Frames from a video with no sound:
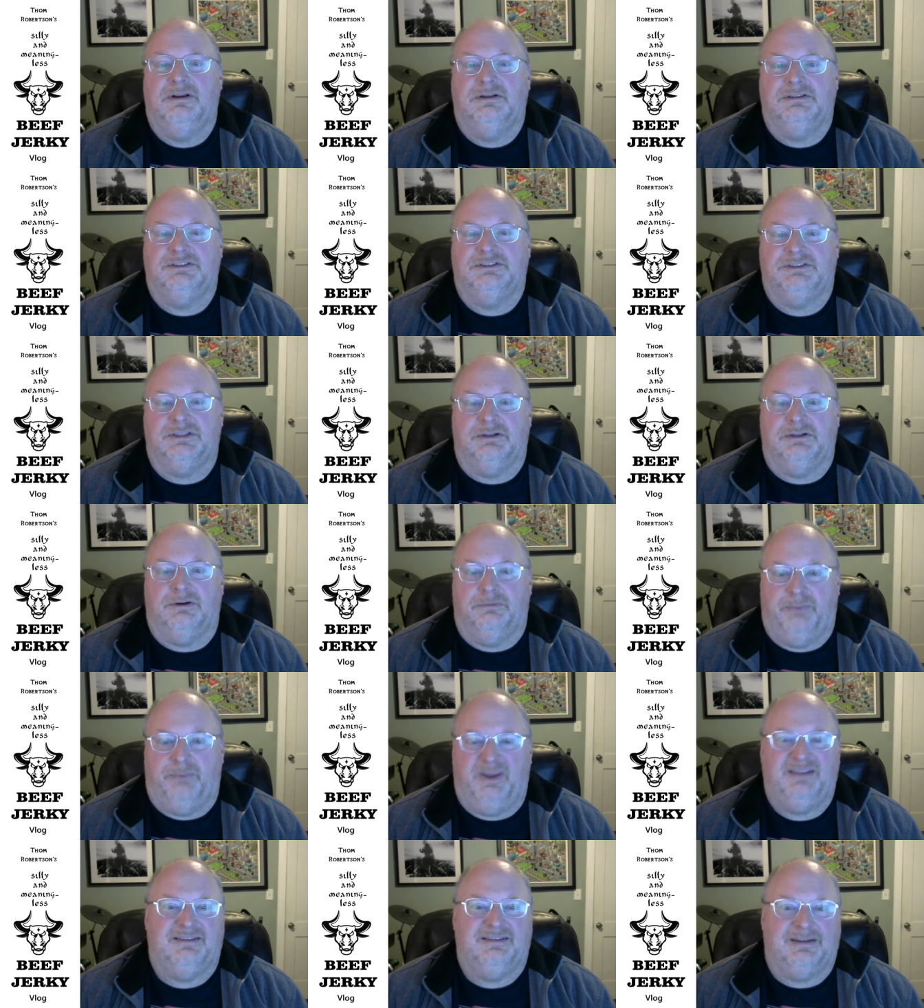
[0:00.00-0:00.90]
So
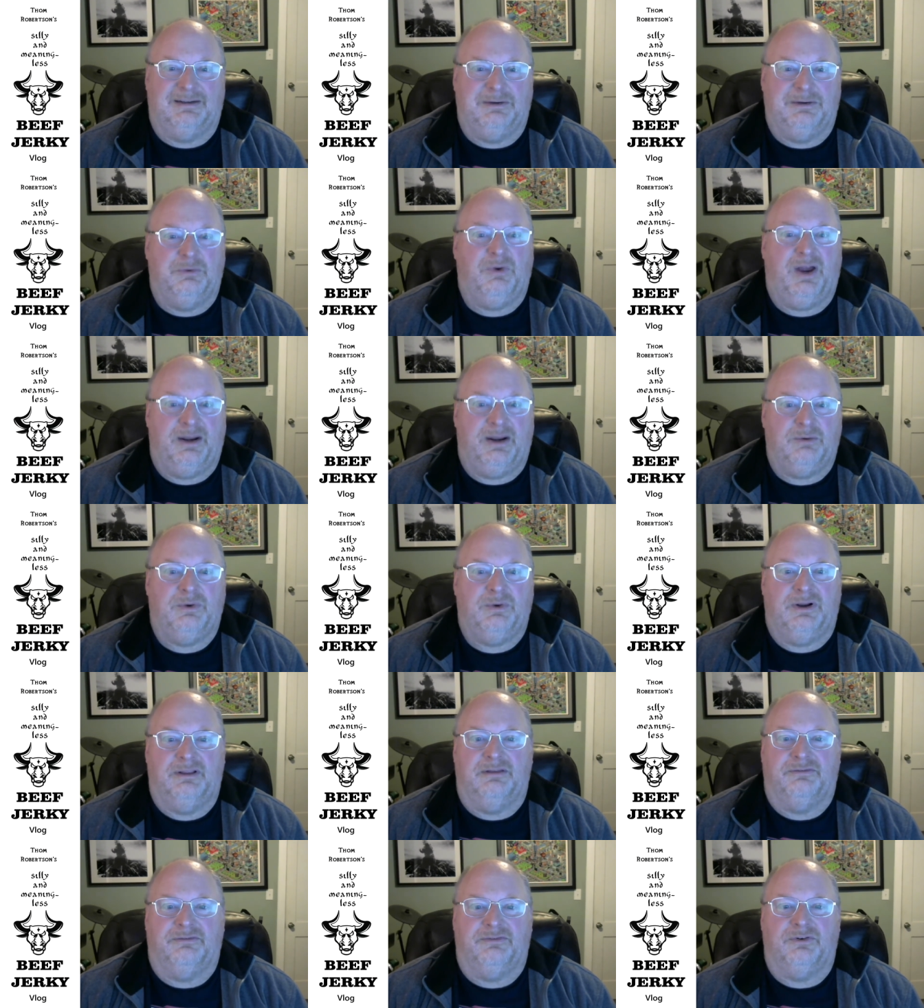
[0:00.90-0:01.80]
basically, right
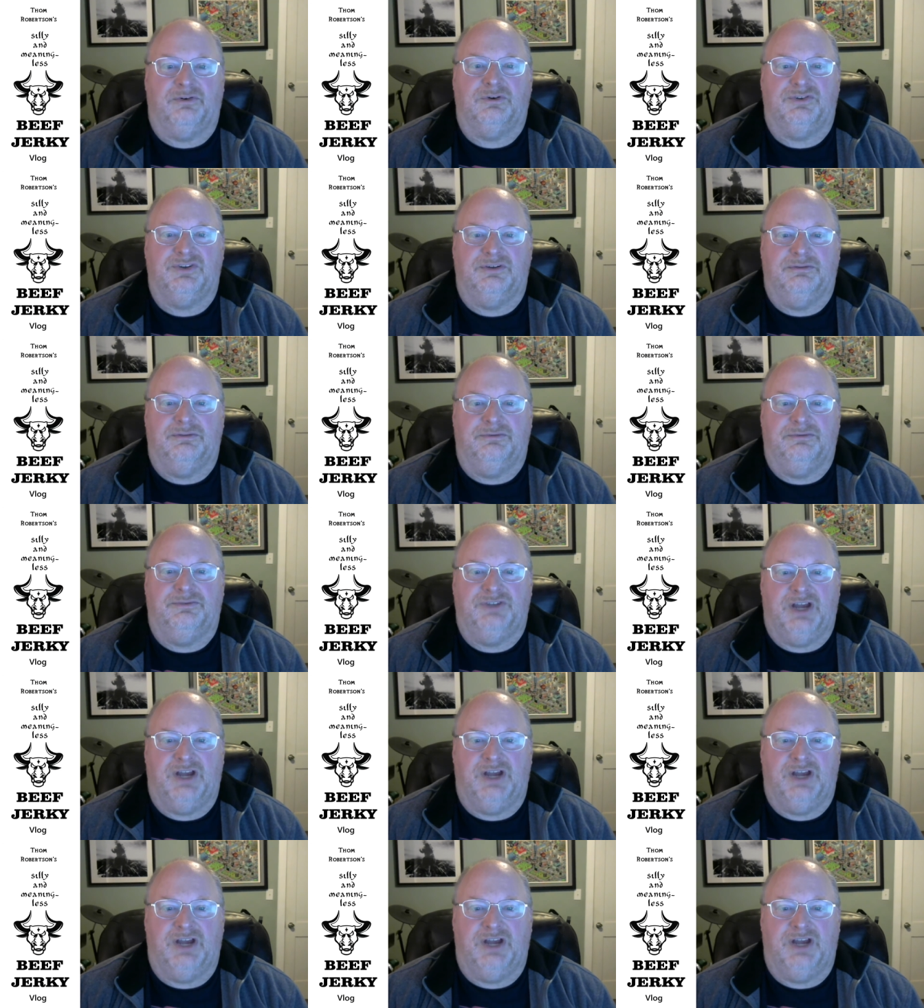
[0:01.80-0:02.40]
around the 1st of